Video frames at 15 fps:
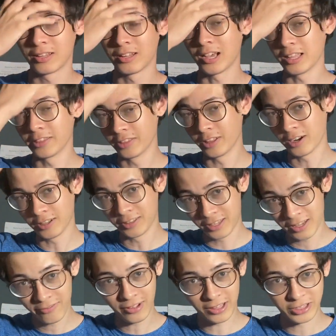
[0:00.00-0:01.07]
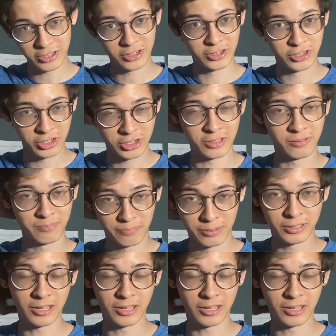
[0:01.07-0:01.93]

and their defense shouldn't put